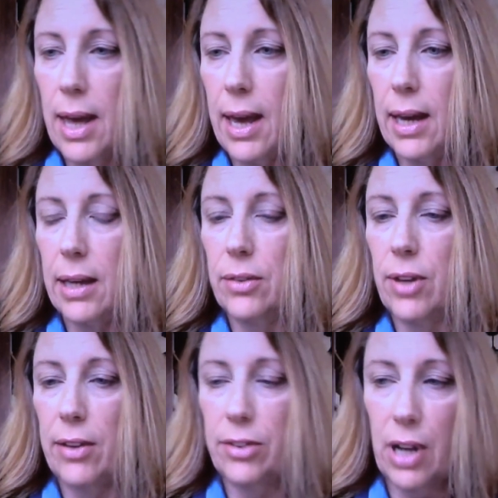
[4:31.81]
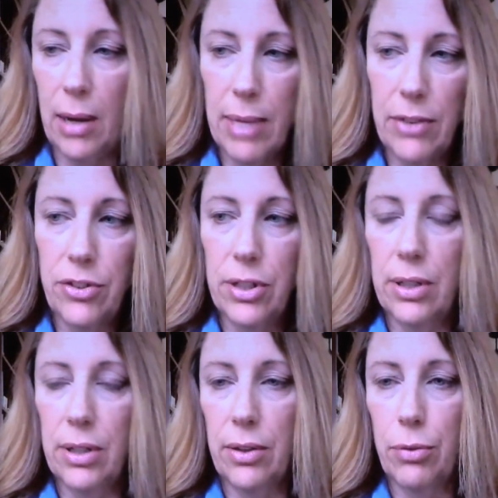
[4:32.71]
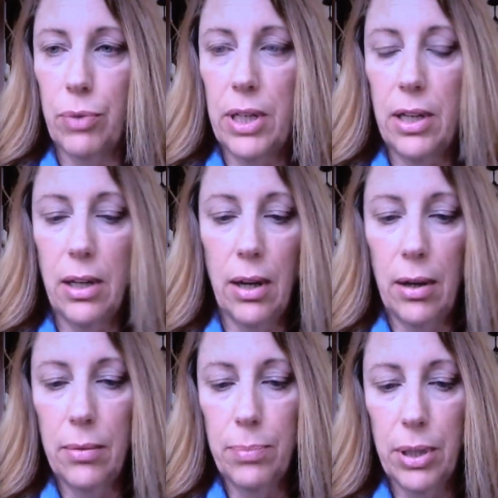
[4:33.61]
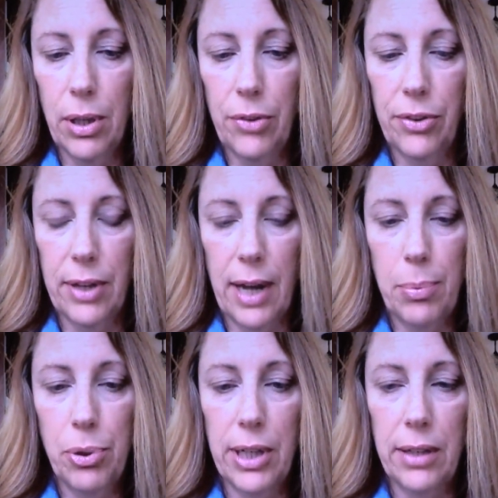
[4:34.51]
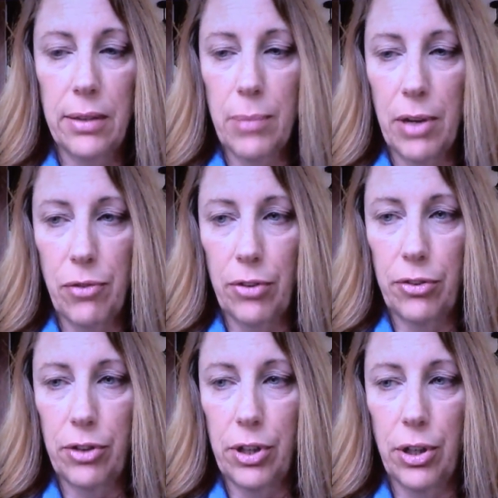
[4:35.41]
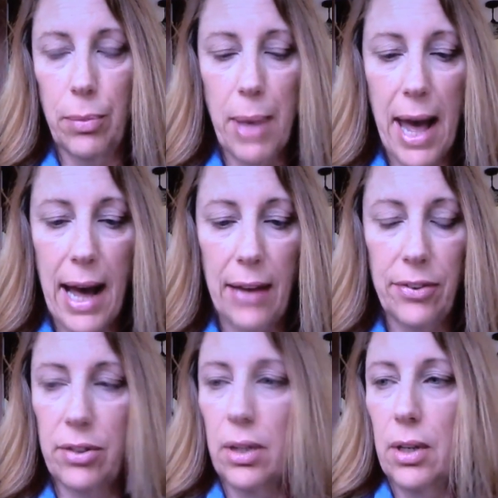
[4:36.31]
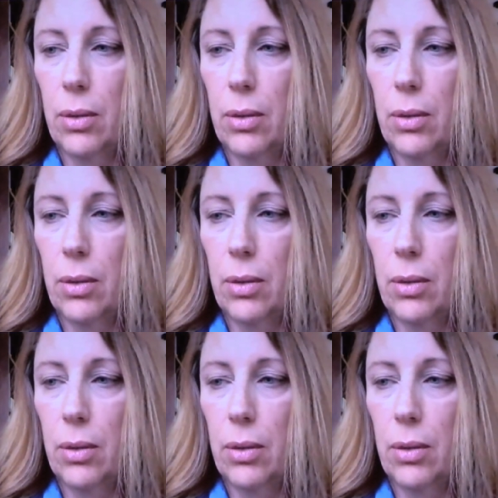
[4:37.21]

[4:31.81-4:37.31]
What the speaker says: And as Tom mentioned, 3 bills that I put in my first year passed.